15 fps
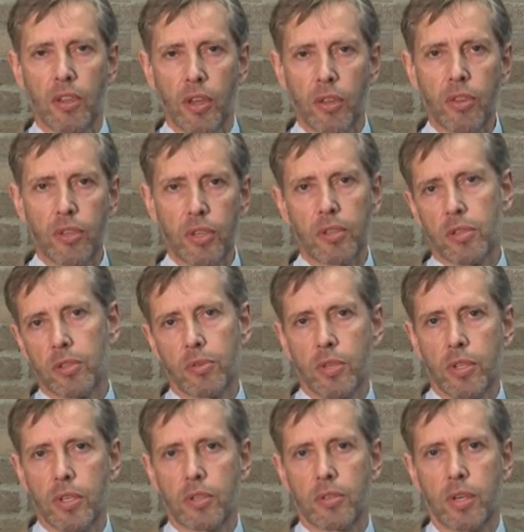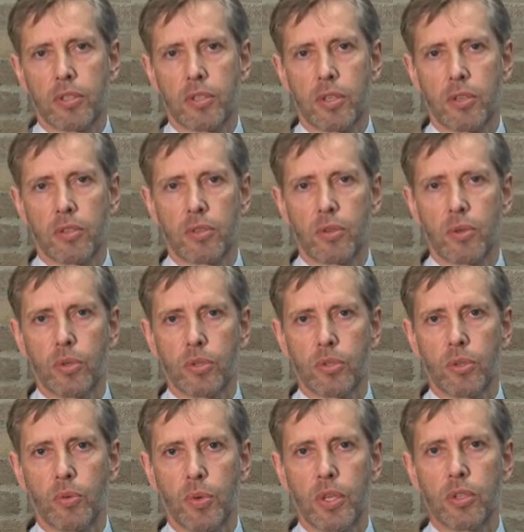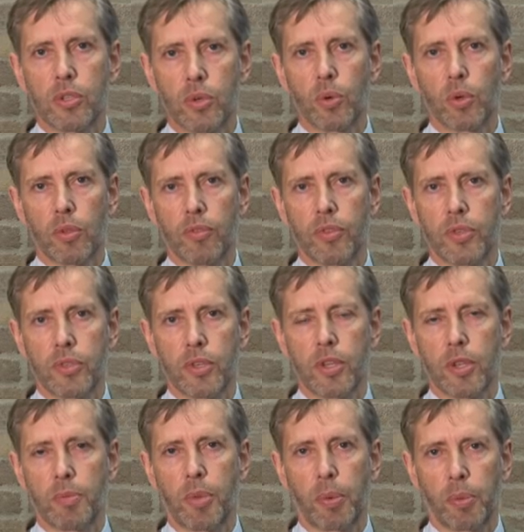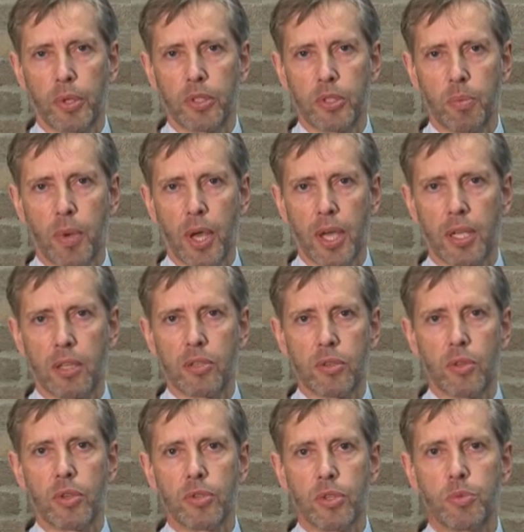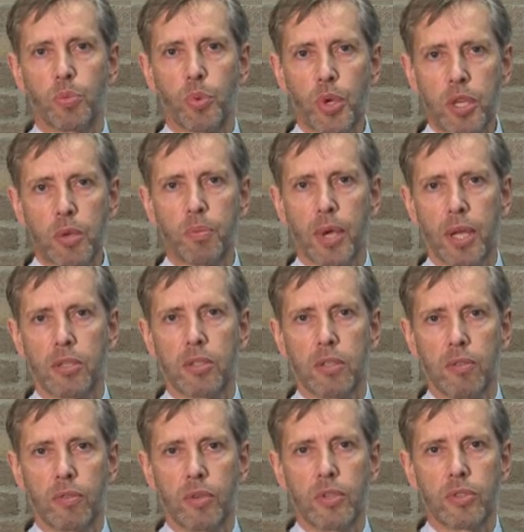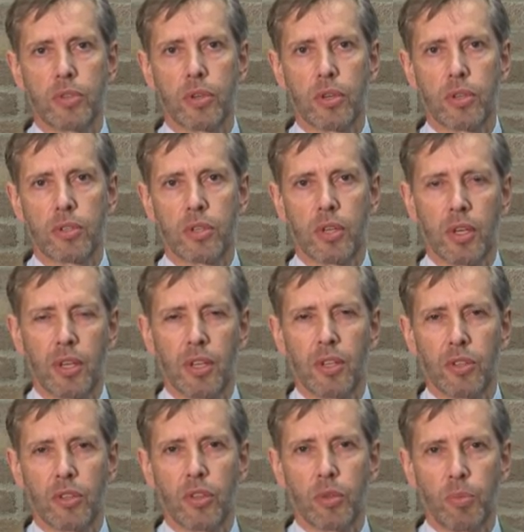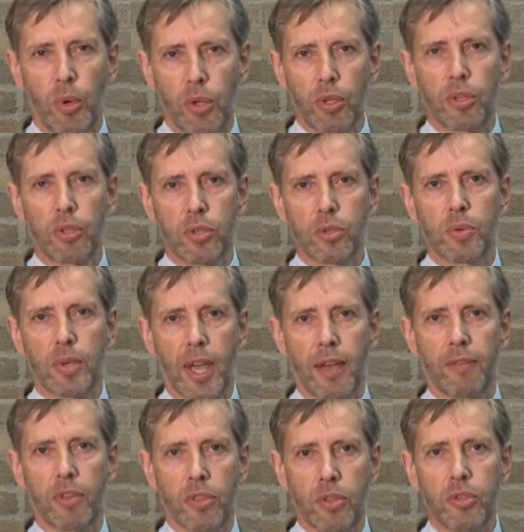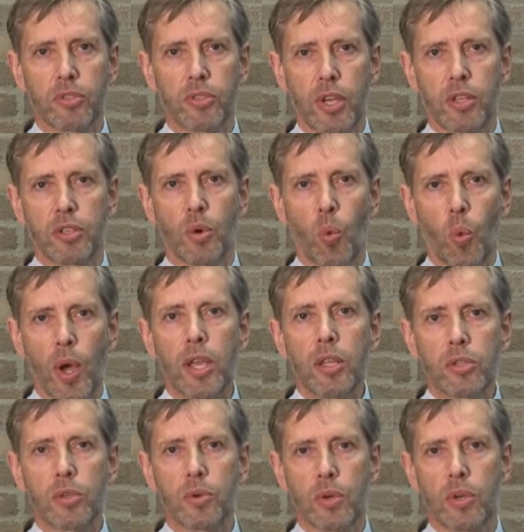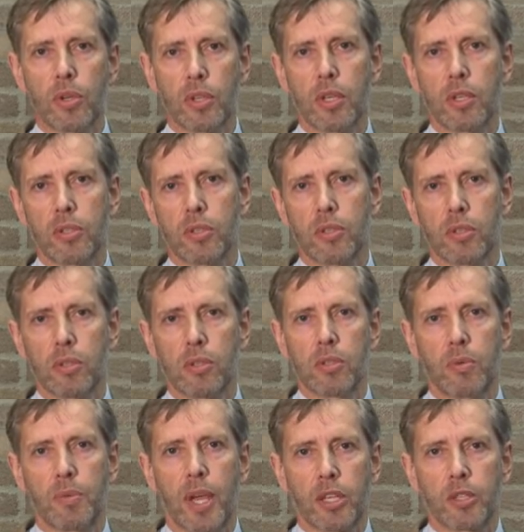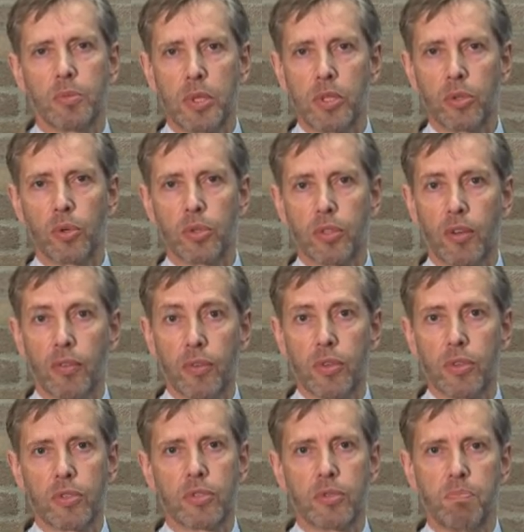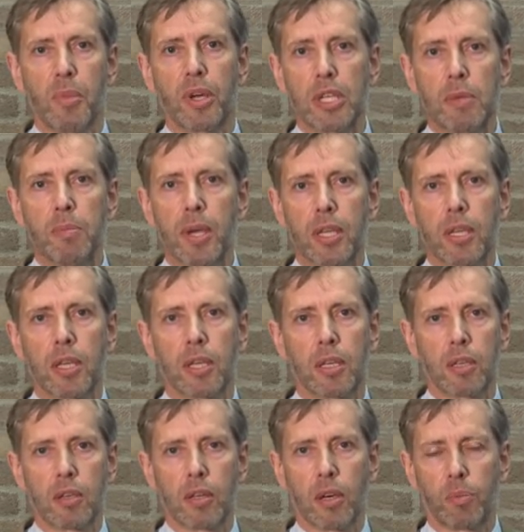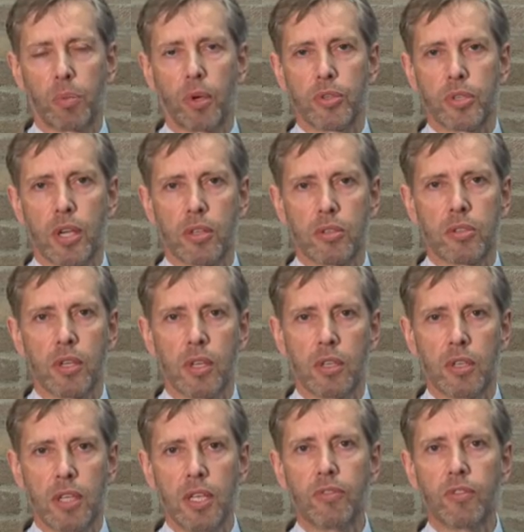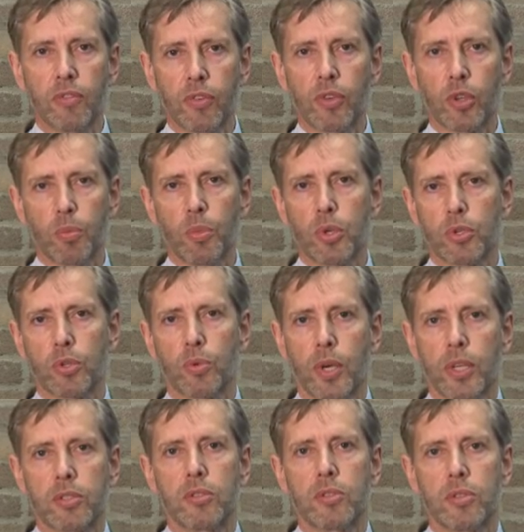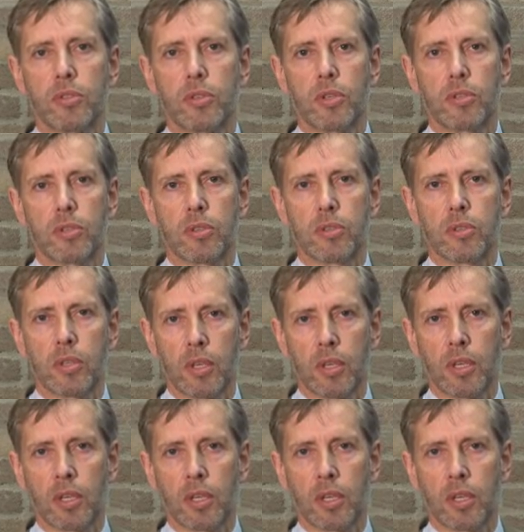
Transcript: The other thing that's really interesting is, of course, that we can do all of this in the public domain. So this is pre-competitive research, that the molecules we have at this stage are way too early to be actually thought of as money-making projects, even for commercial Western diseases.